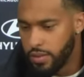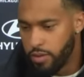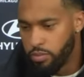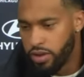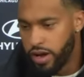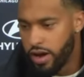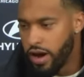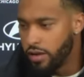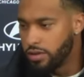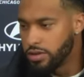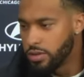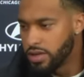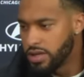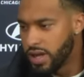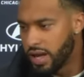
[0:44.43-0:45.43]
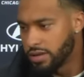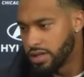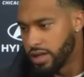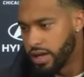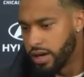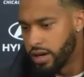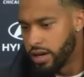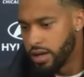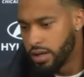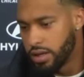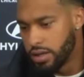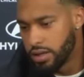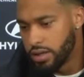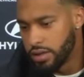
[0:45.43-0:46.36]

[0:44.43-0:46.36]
player always wants to have security